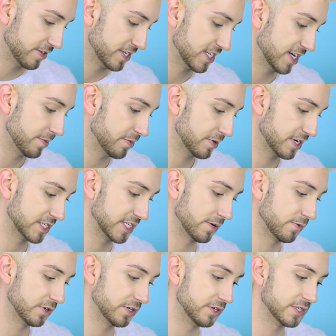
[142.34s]
the tip because I
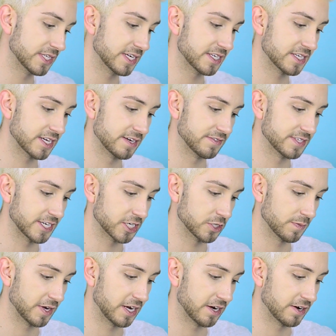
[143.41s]
will use that to kind of
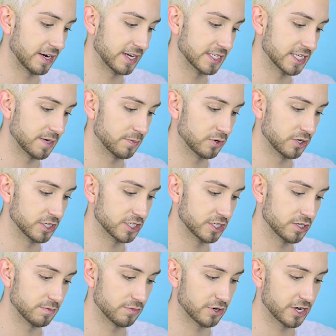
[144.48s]
section my hair as I put
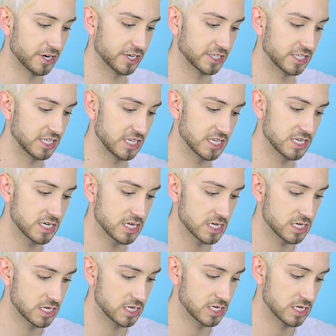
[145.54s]
product in,
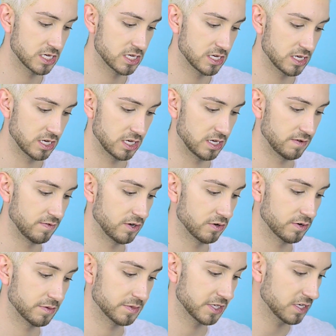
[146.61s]
if you know
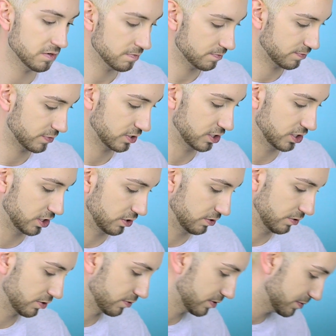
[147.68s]
what I'm saying. You know what